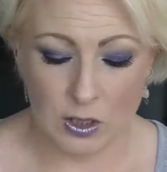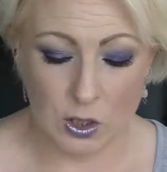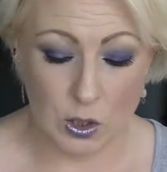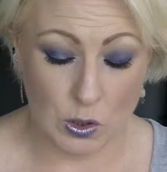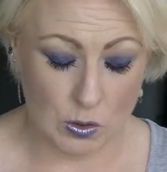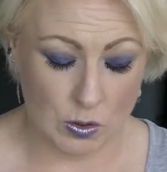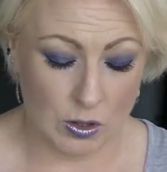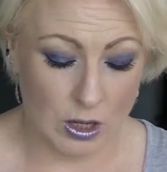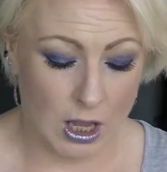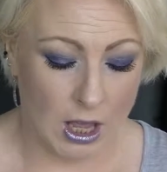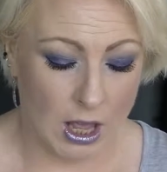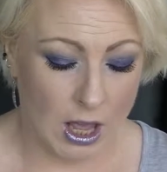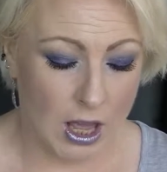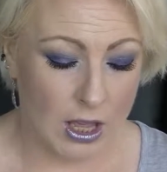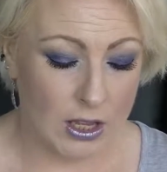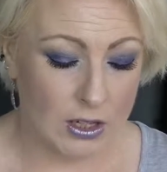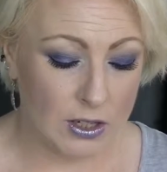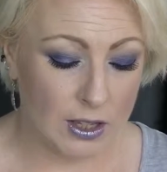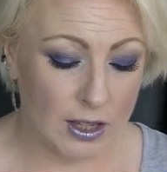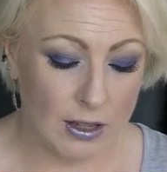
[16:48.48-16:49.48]
too.
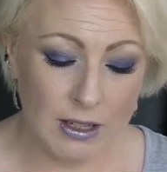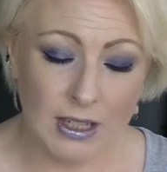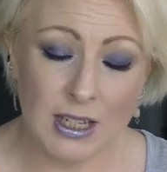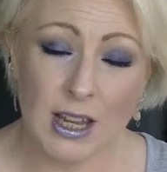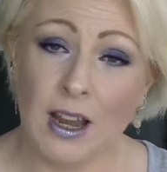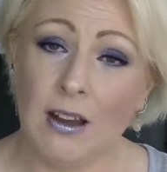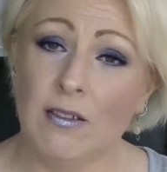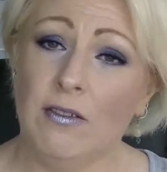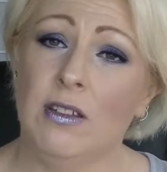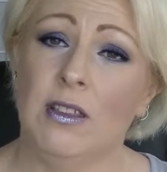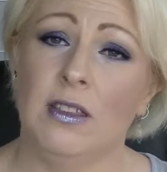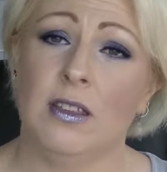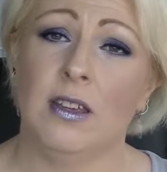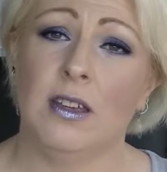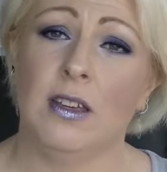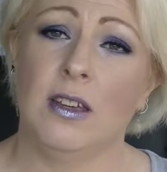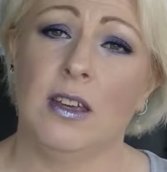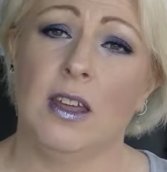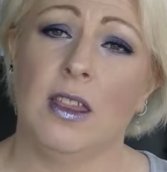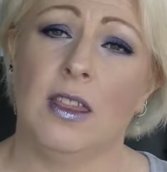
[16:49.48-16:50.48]
So that's
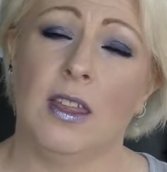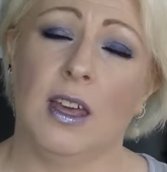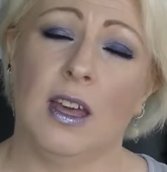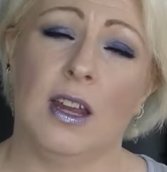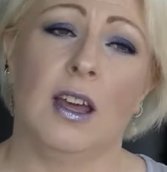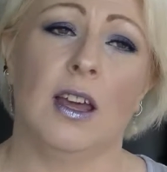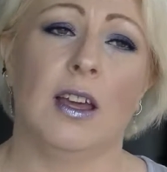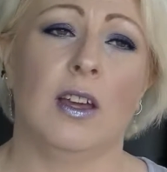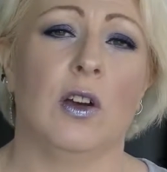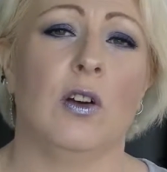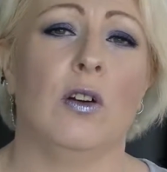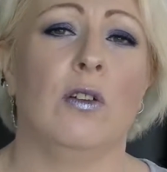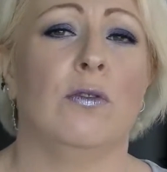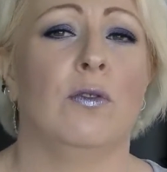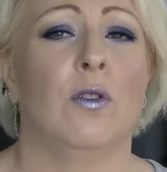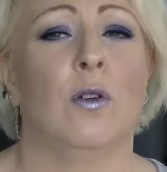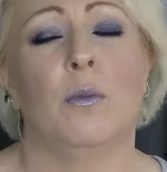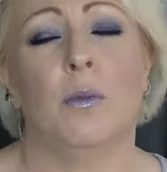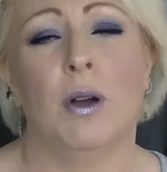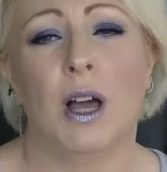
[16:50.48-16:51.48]
everything that I got
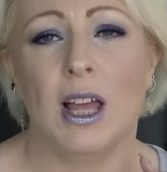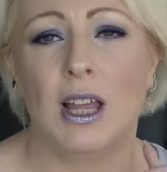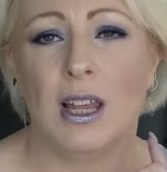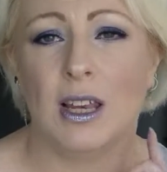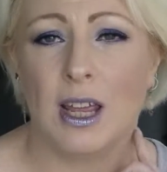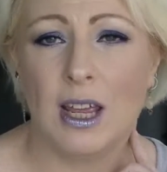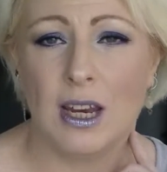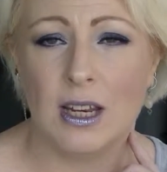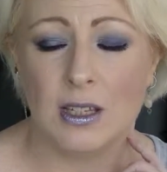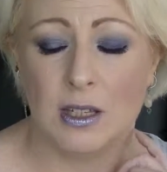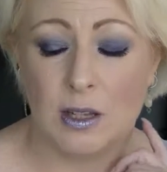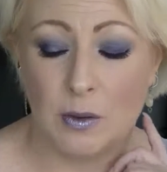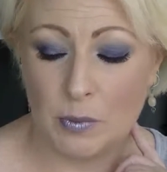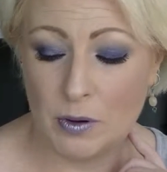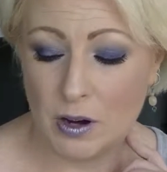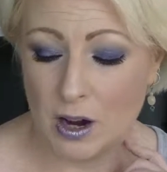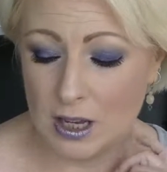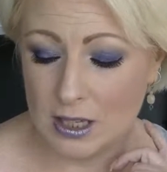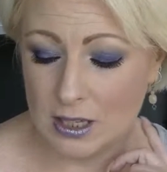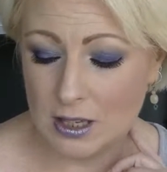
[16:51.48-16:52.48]
from my latest
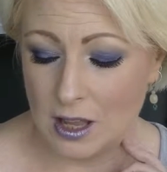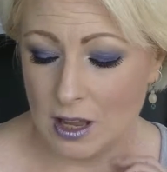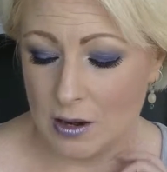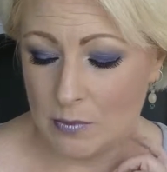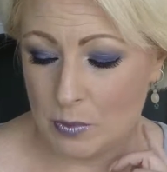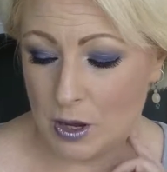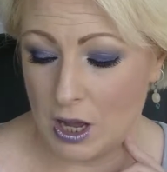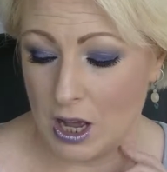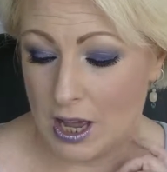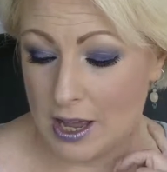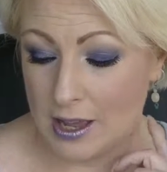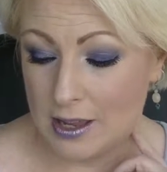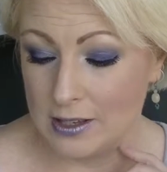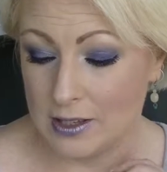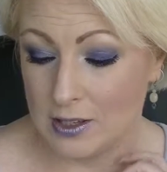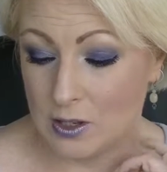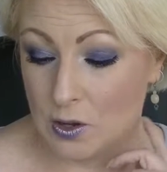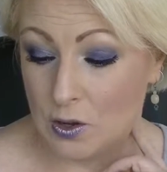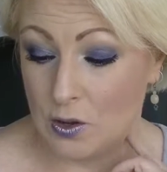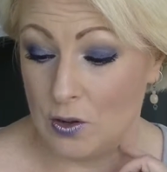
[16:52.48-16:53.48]
Priceline buy.
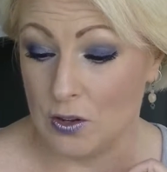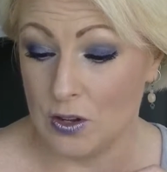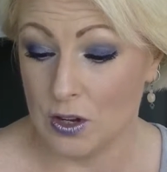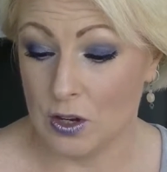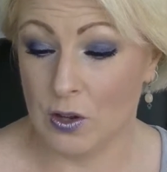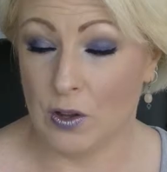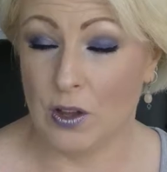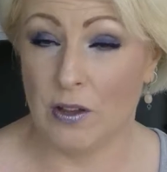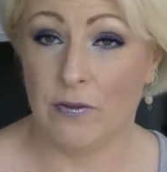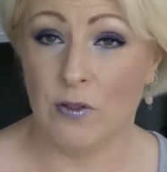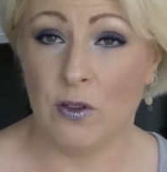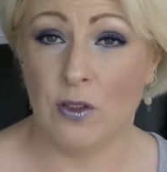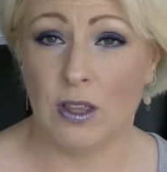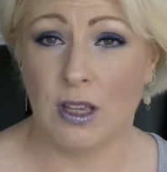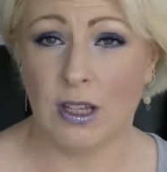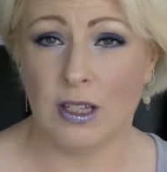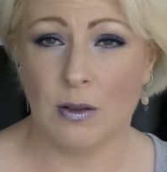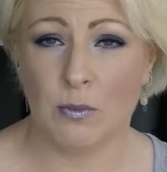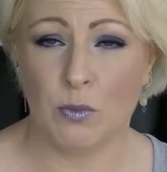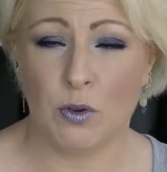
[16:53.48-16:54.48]
So, you know, a few
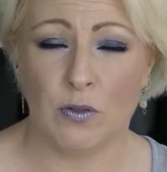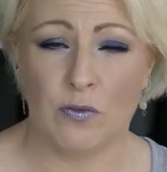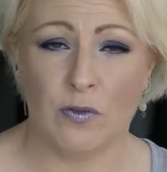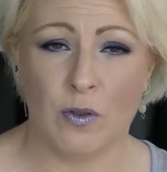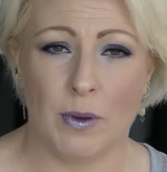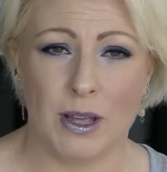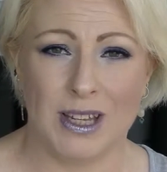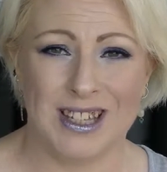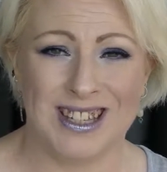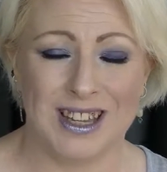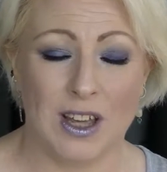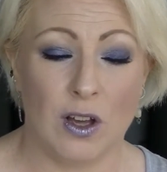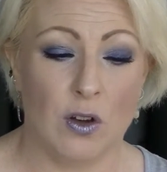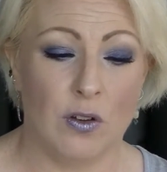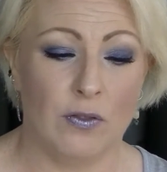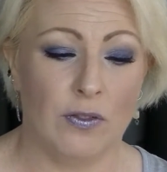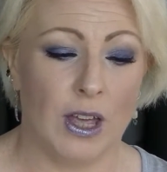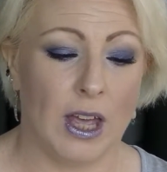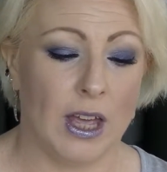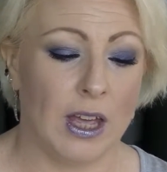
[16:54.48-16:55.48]
things I bought for
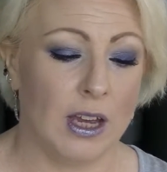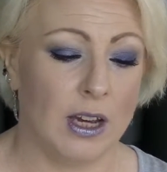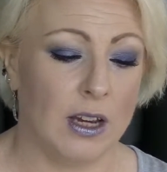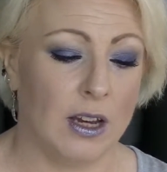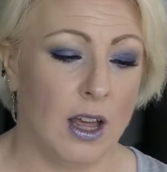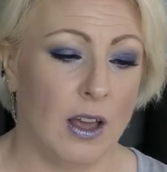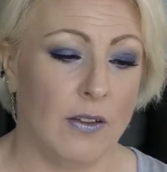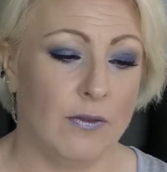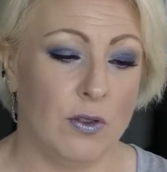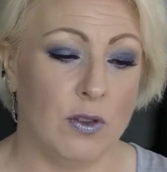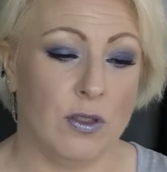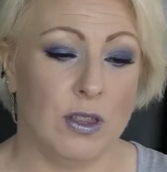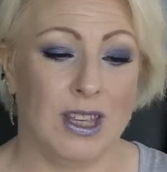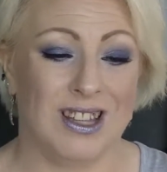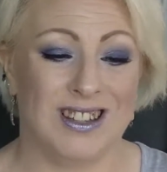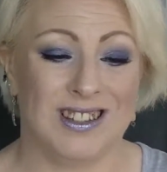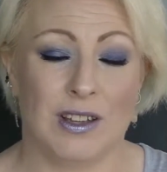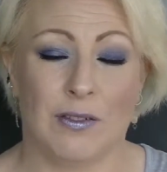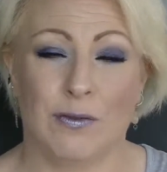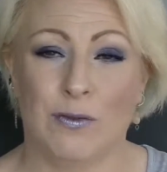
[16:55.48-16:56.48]
myself and a few
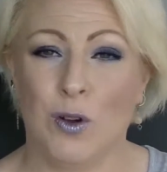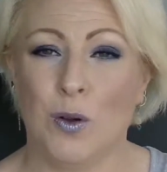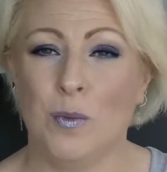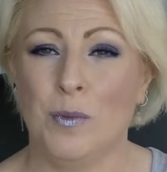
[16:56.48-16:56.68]
things from